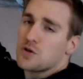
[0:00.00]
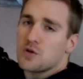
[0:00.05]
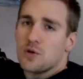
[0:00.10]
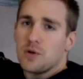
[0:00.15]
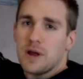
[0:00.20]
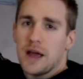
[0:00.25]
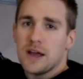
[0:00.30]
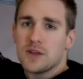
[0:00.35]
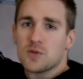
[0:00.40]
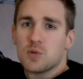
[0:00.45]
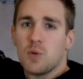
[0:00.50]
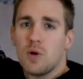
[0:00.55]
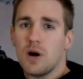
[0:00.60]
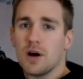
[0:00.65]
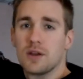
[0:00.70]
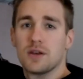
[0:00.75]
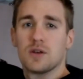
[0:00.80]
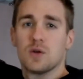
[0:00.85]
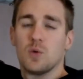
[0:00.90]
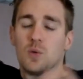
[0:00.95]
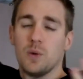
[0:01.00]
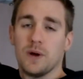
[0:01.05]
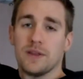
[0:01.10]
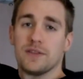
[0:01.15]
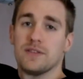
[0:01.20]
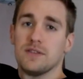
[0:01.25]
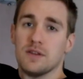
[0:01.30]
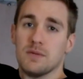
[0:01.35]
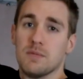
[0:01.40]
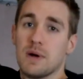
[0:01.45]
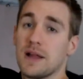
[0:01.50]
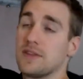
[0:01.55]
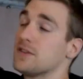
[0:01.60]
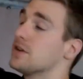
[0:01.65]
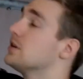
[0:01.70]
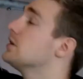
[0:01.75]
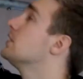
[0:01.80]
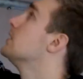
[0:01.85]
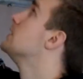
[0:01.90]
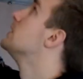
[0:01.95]
create one with the
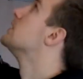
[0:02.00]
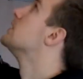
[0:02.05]
metal.